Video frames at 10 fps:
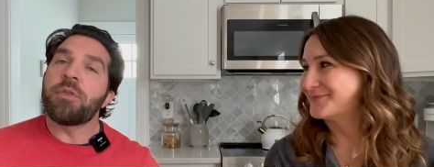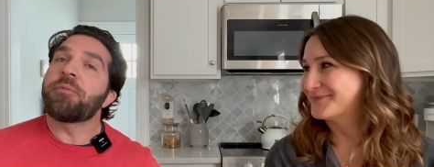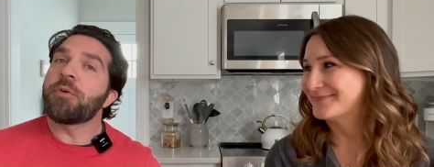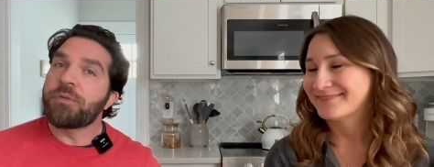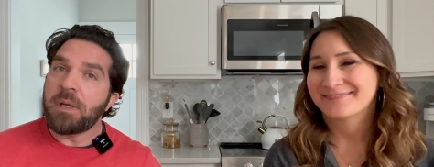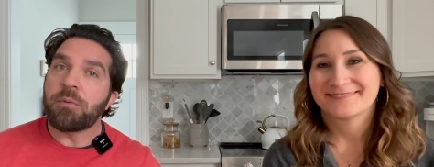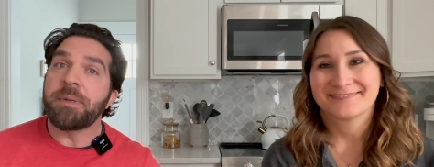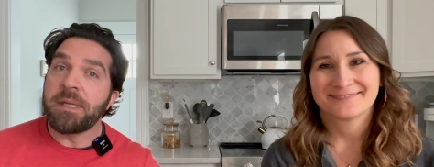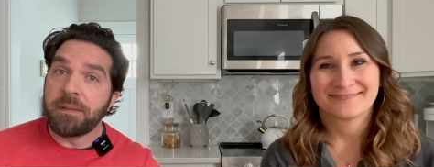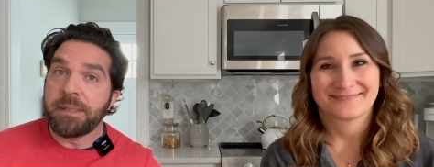Speaker 1: the first stop will
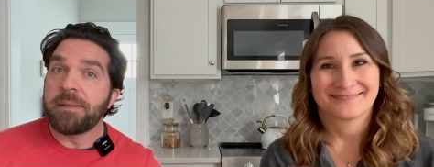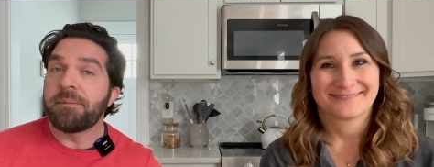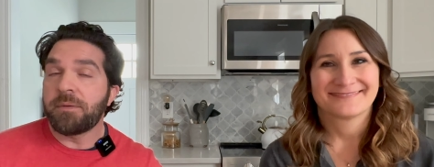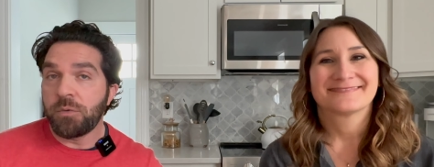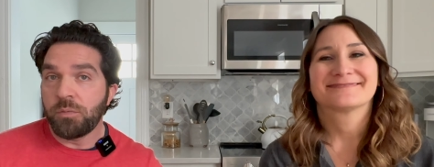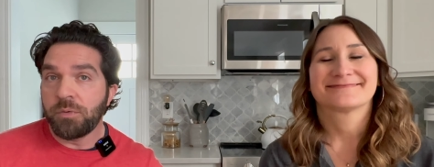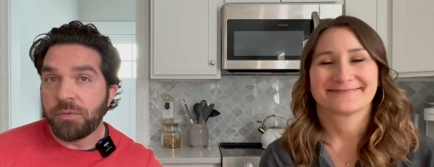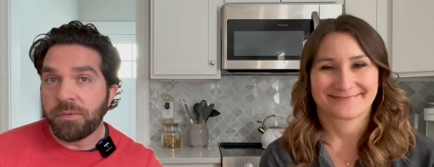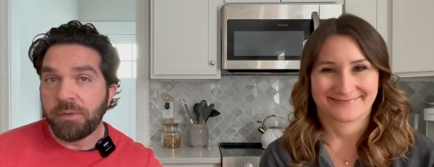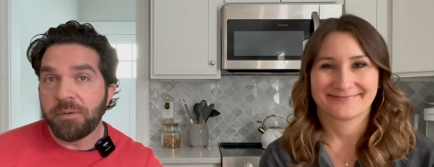be Italy to
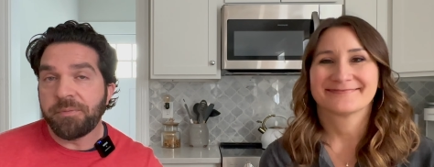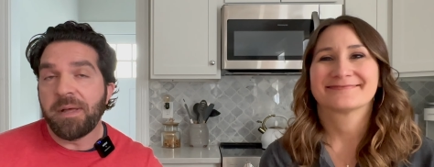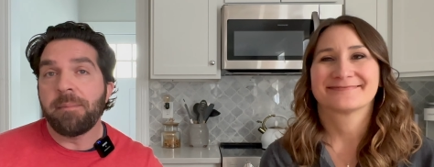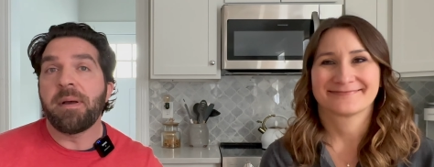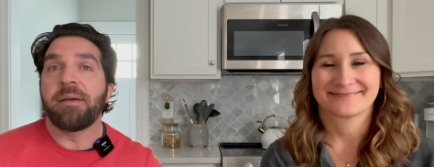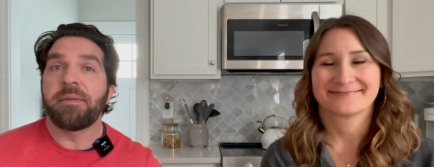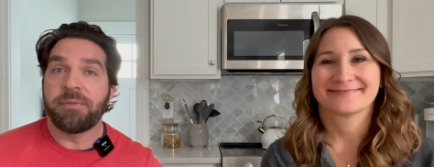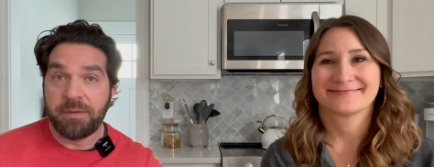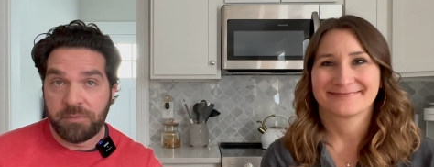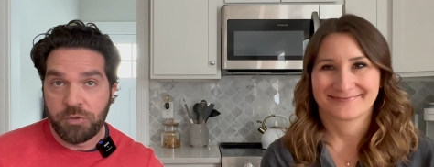solidify my
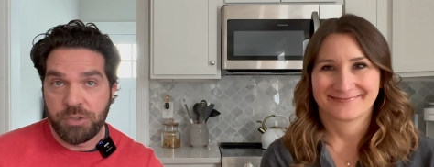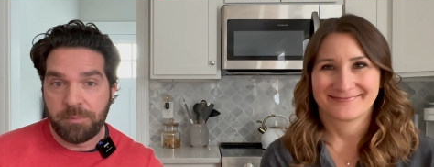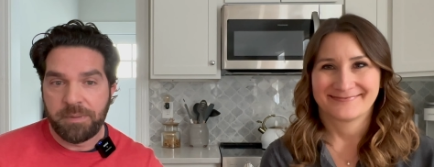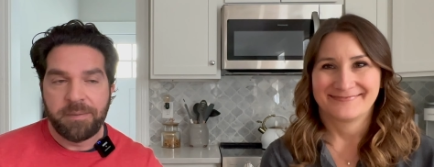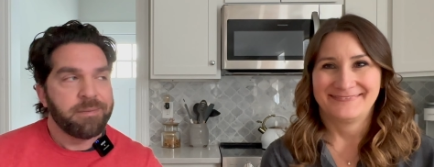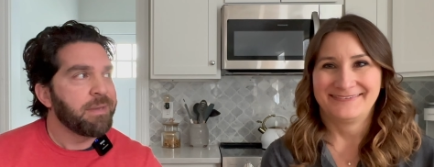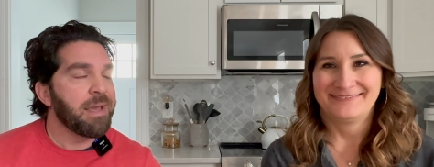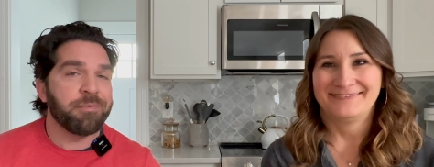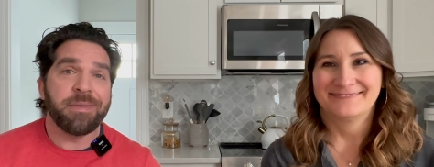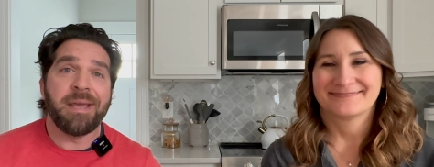citizenship.
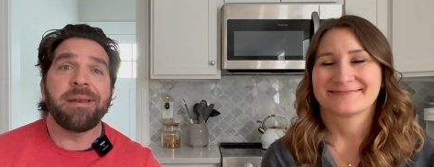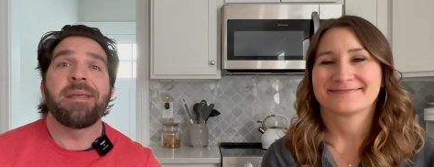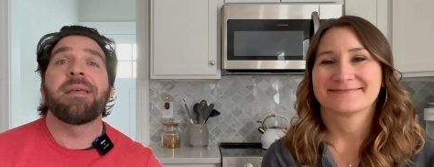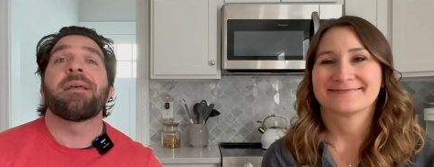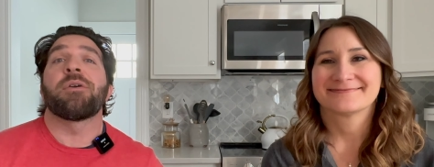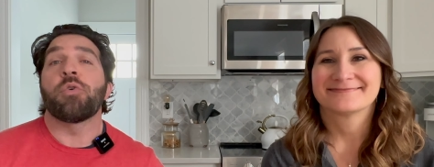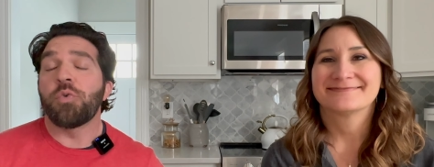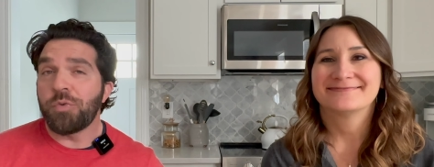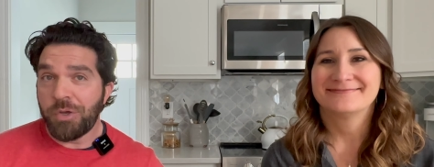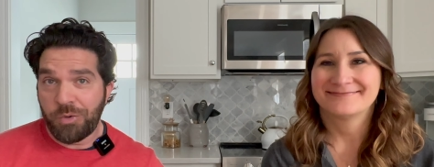After that,
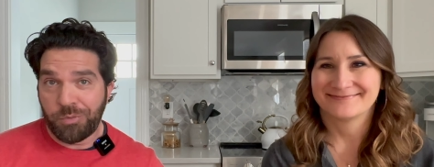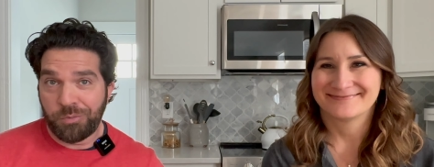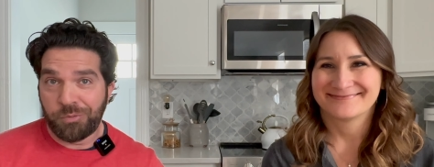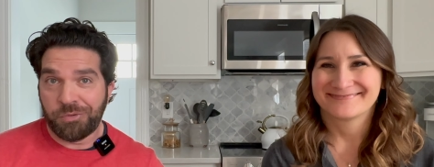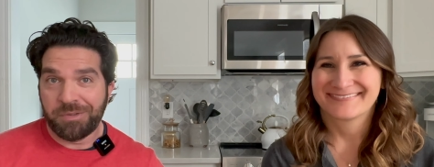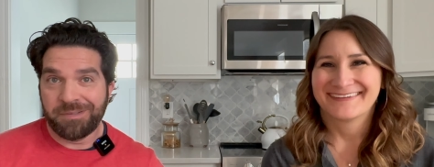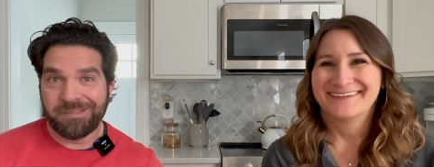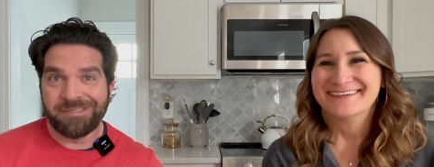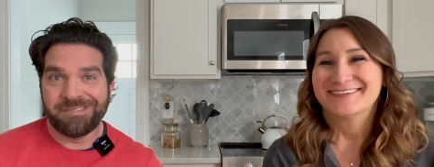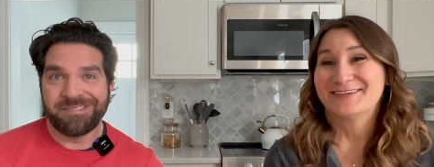who knows?
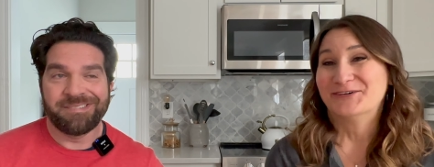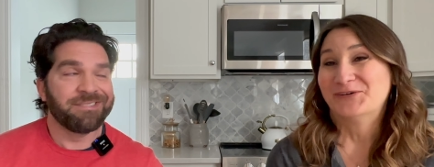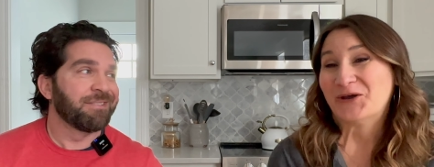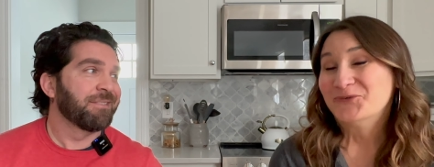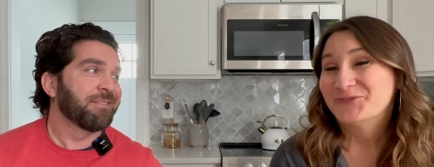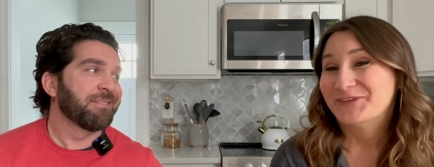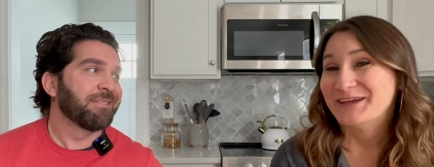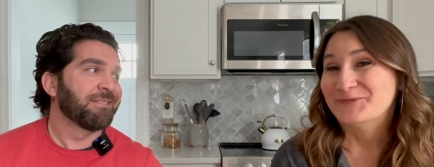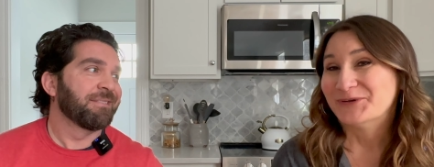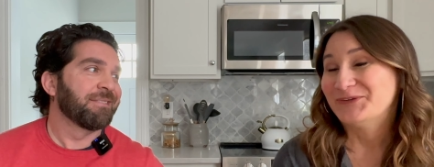
Speaker 2: So
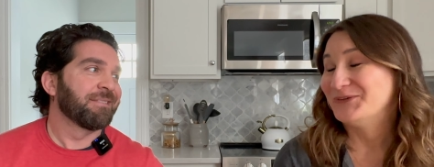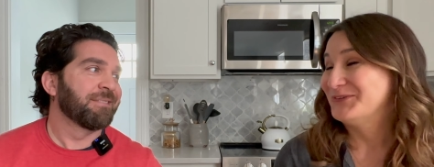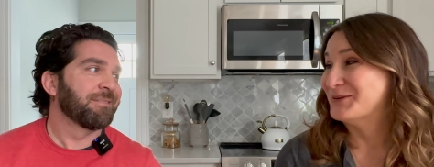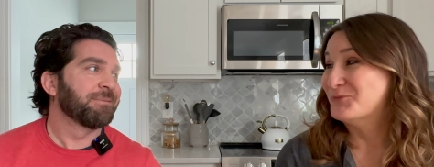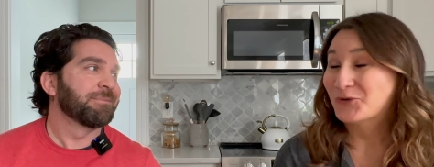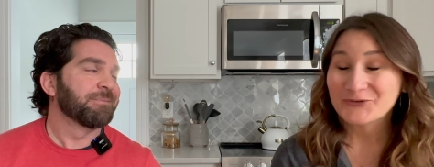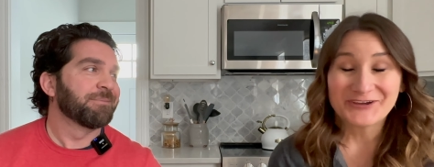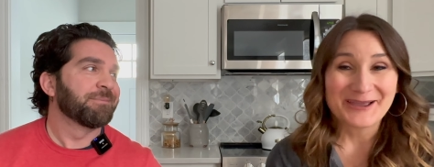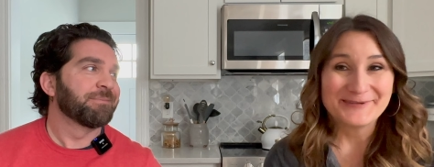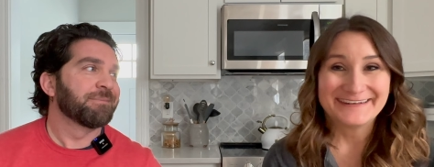hopefully we'll do some more
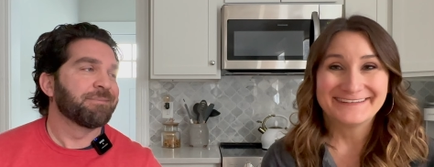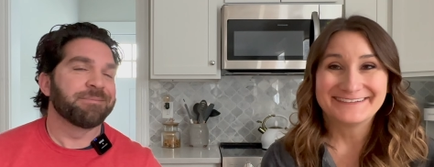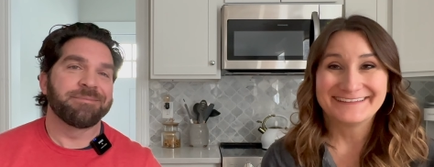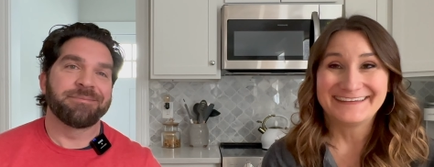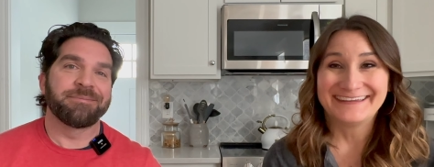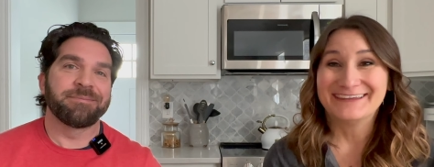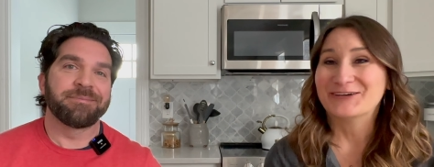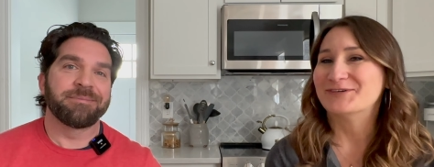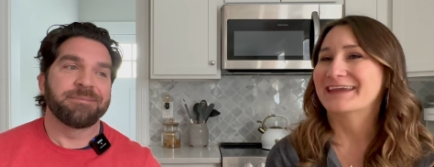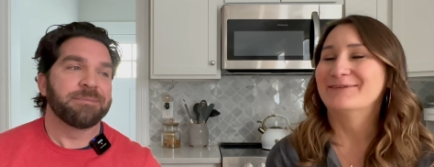time in Italy,
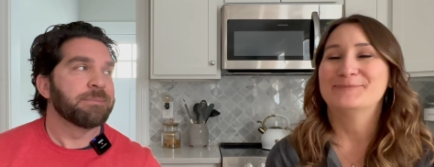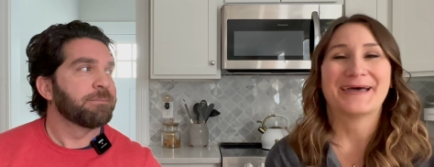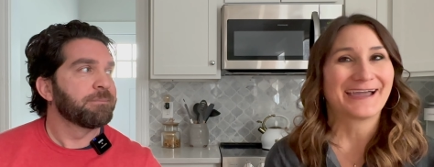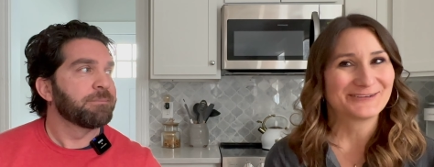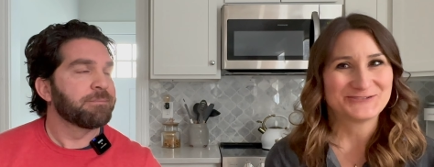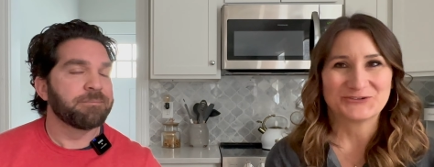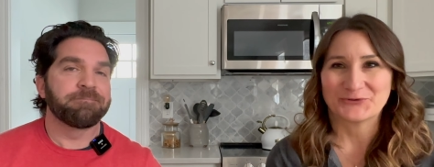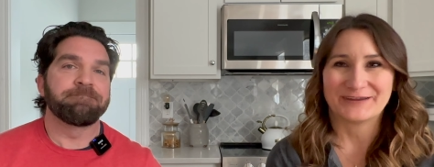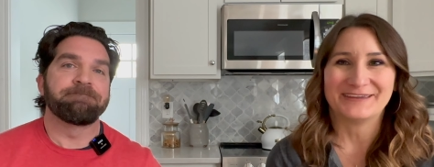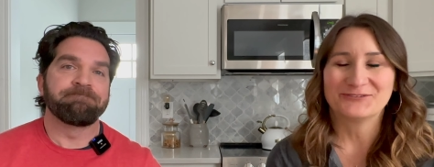going back to
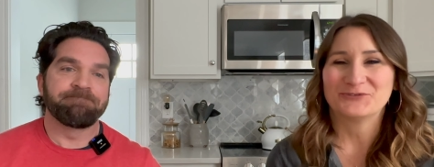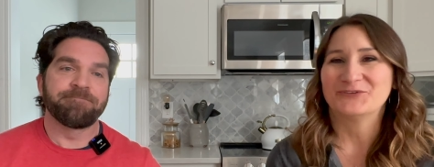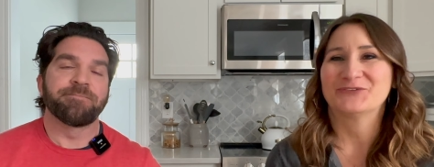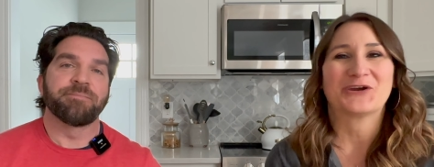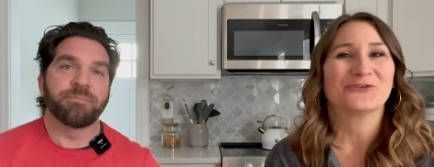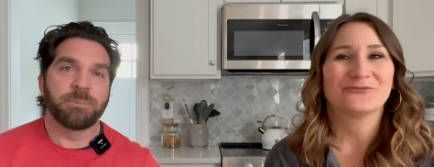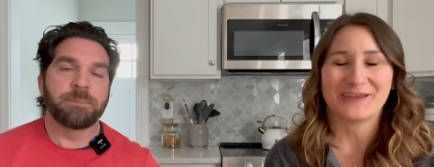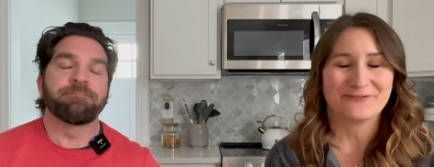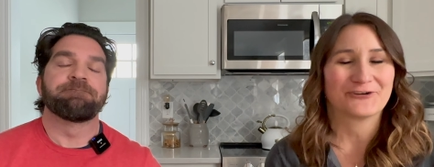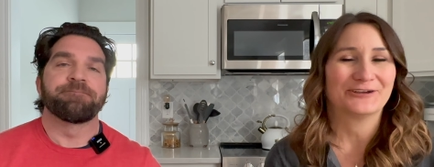Greece, which is our
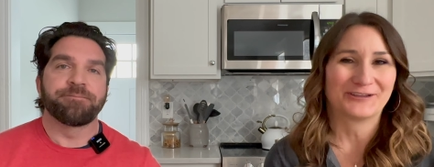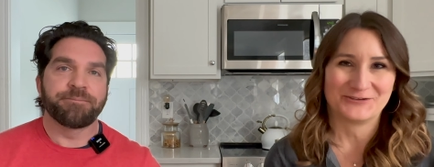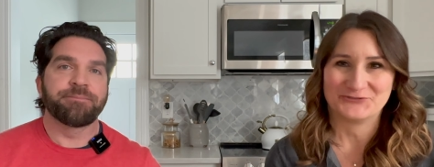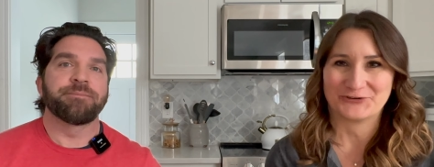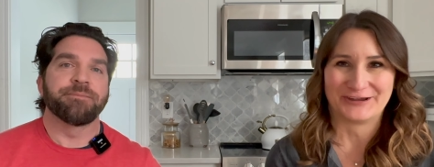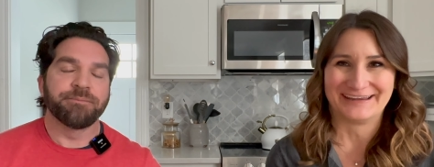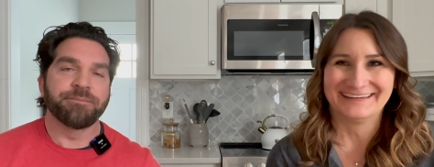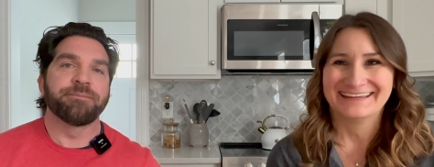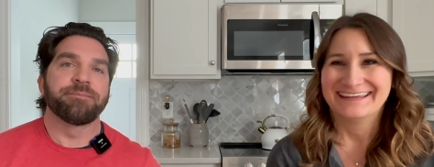favorite country,